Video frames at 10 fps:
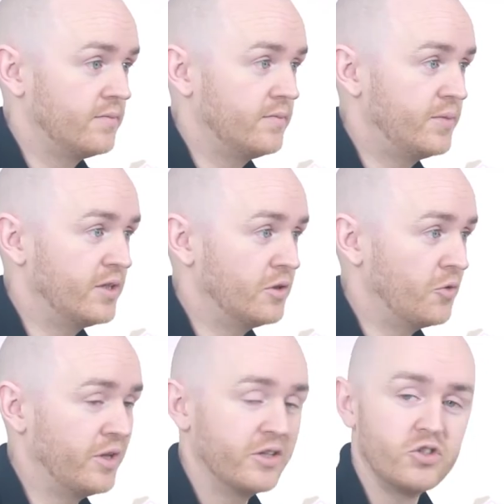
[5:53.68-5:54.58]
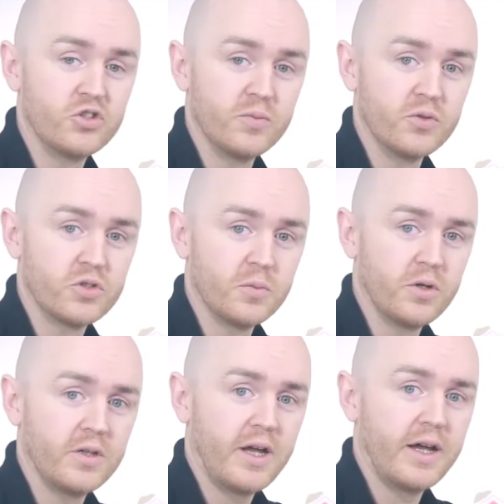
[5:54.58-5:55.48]
being in a relationship with
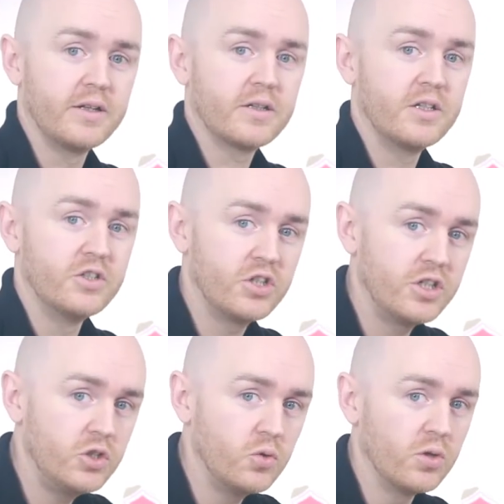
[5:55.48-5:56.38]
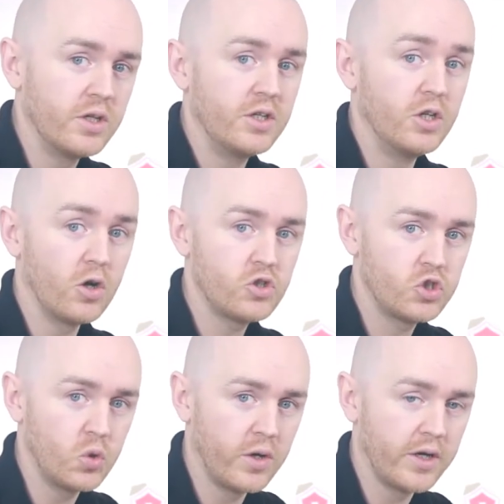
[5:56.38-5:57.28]
someone and continually not
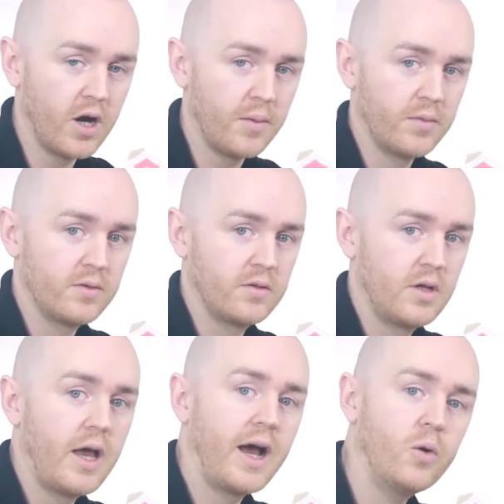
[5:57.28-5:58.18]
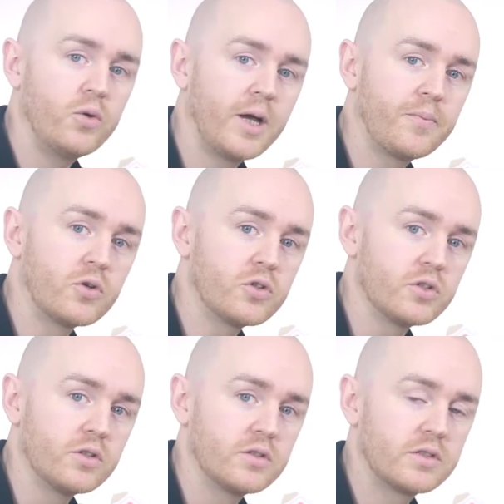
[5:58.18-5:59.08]
showing up. How would that
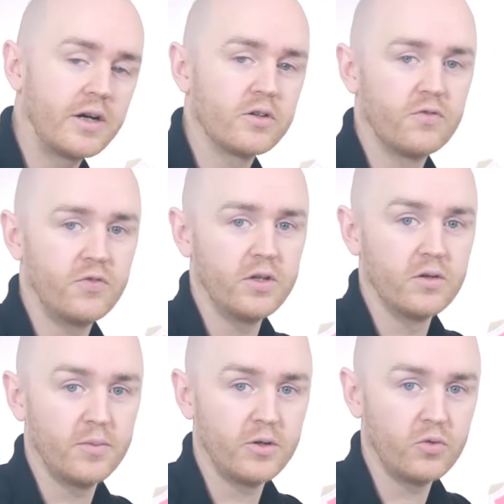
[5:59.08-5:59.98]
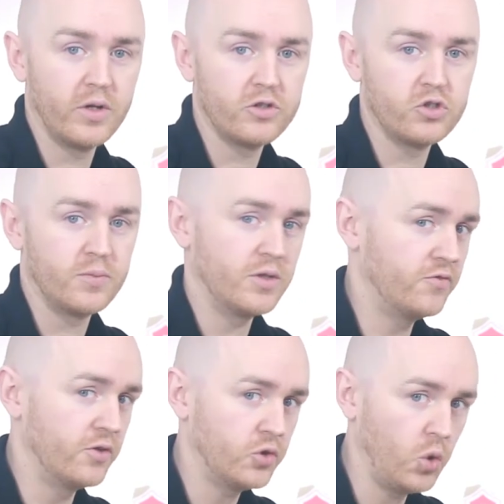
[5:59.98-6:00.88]
person start to feel about the relationship? They'd
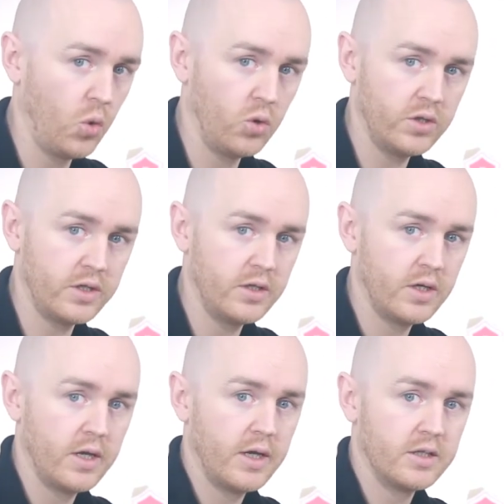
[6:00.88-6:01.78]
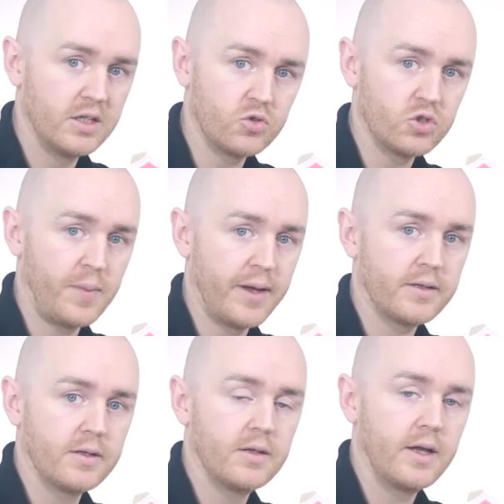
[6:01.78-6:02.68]
feel totally
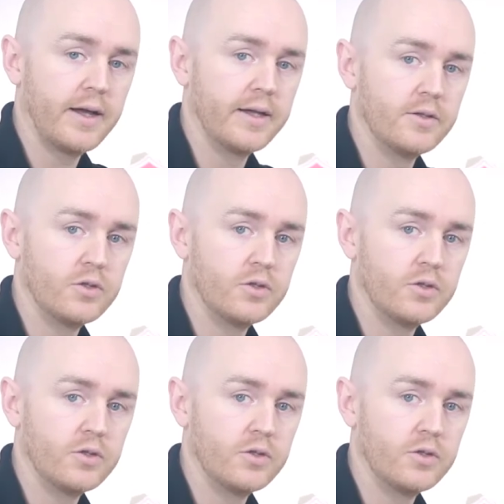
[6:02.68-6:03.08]
disrespected and